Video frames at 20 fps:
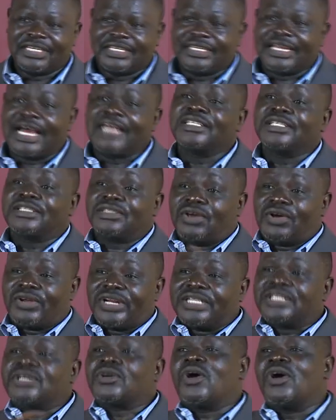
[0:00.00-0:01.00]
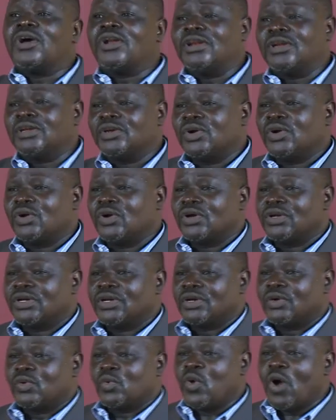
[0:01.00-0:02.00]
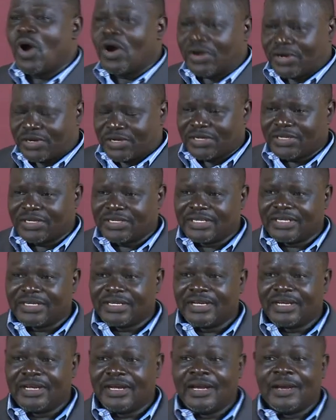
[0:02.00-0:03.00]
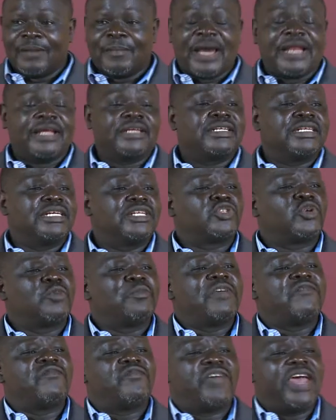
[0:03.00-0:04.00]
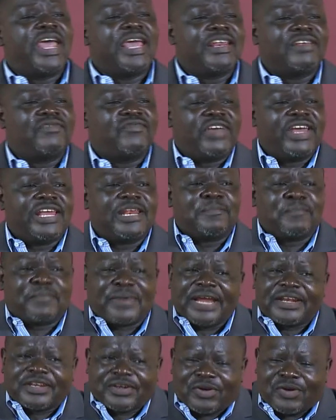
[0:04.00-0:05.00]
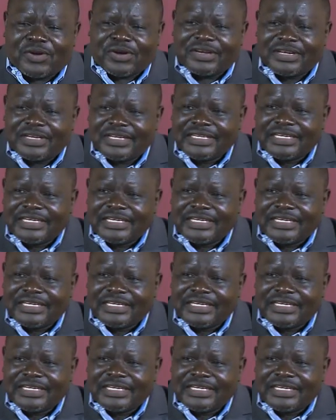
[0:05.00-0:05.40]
That's theoretical work. But it needs to be very, very practical.